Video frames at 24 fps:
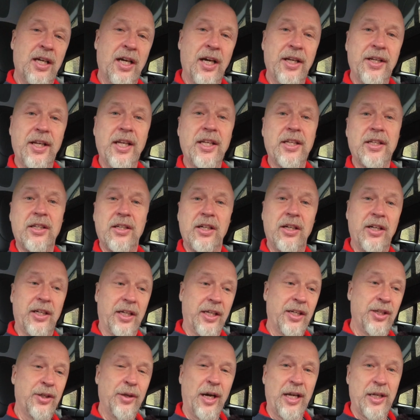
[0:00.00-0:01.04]
And then the
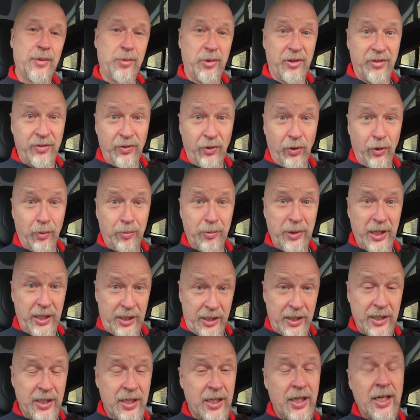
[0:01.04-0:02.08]
guy who had it before
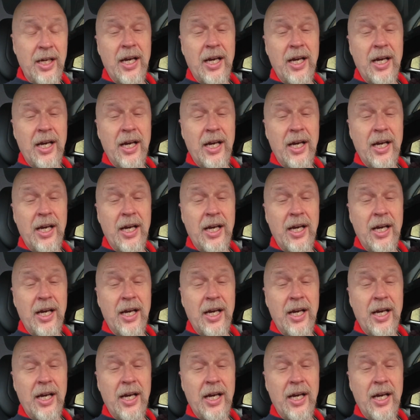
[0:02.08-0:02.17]
me